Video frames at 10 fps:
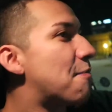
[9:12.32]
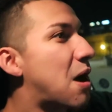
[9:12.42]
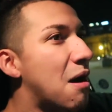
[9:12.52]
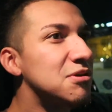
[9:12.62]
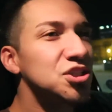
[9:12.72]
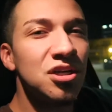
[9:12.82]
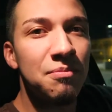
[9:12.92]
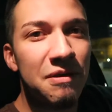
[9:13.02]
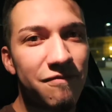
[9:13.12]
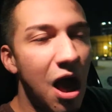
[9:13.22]
I probably
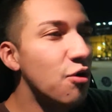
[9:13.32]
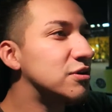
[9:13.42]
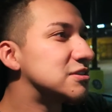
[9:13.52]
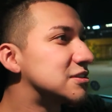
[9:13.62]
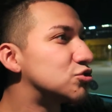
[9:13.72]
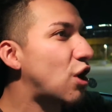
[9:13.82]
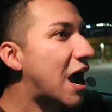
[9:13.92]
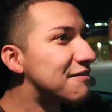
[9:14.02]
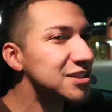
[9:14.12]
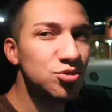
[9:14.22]
shouldn't be vlogging and
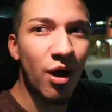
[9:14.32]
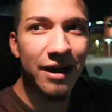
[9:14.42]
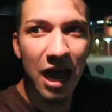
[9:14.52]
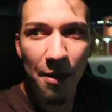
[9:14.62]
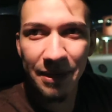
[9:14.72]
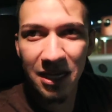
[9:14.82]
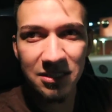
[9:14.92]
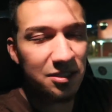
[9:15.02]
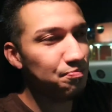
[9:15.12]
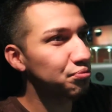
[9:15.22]
driving right now
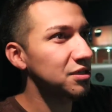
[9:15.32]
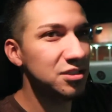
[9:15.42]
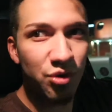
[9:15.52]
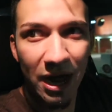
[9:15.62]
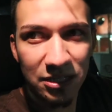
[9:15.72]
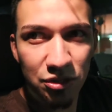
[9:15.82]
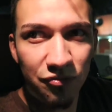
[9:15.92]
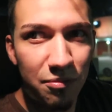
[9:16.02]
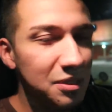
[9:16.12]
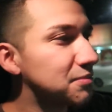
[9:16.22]
because it's pretty
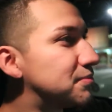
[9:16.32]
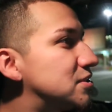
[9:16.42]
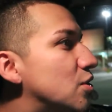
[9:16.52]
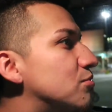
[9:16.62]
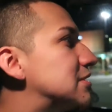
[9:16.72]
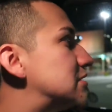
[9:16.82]
dangerous for me to be doing